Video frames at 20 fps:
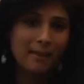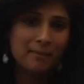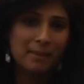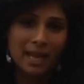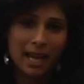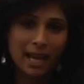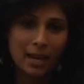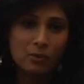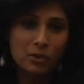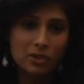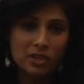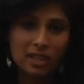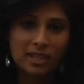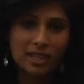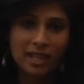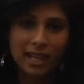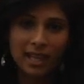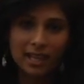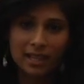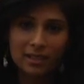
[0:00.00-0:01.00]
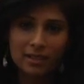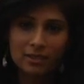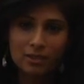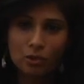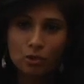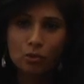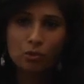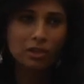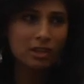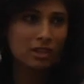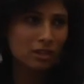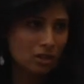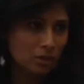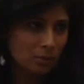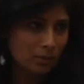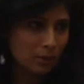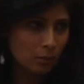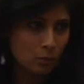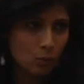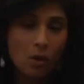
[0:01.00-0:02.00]
I mean, I would just say two things
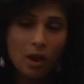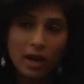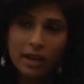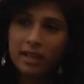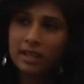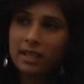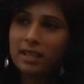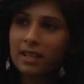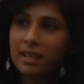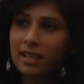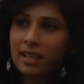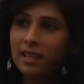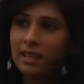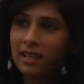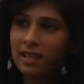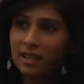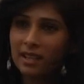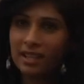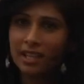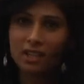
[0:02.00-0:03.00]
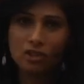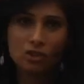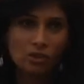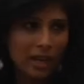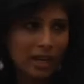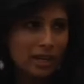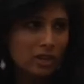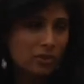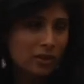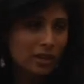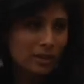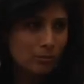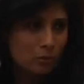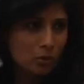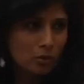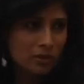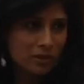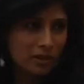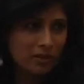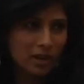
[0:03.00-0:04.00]
to it. One, the exchange rate
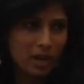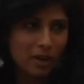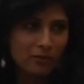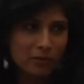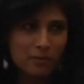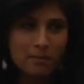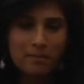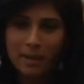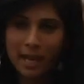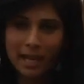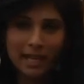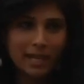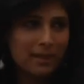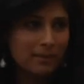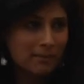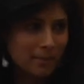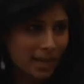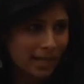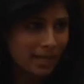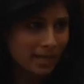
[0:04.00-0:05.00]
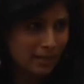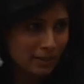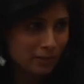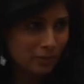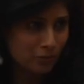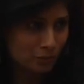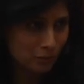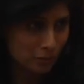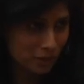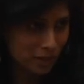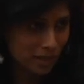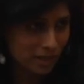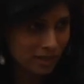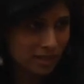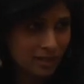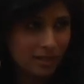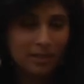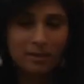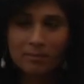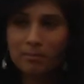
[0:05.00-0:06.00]
moves around for many, many different
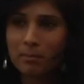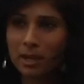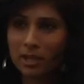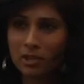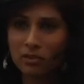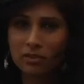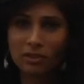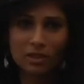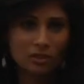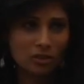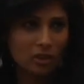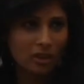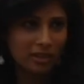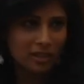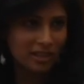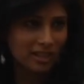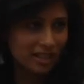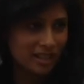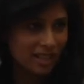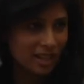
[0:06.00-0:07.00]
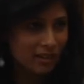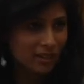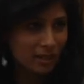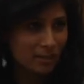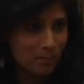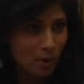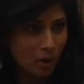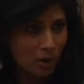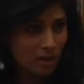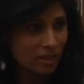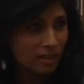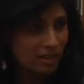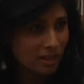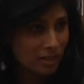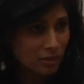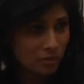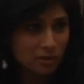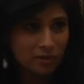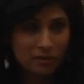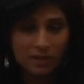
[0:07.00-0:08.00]
reasons, much not necessarily
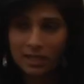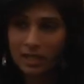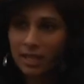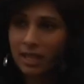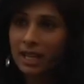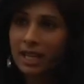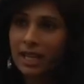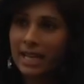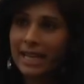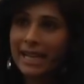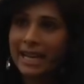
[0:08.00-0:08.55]
policy-driven.